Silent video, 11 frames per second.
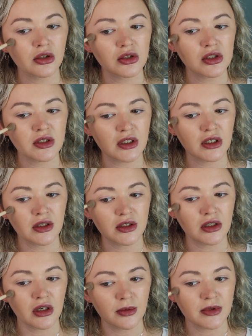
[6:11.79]
just hit the
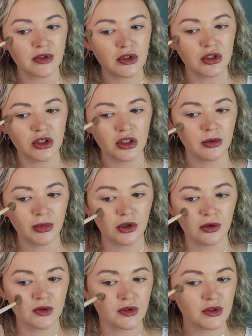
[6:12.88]
tops of the
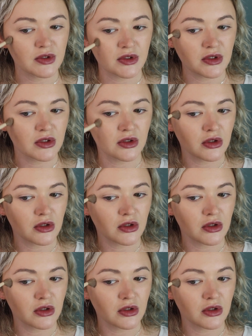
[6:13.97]
cheekbones.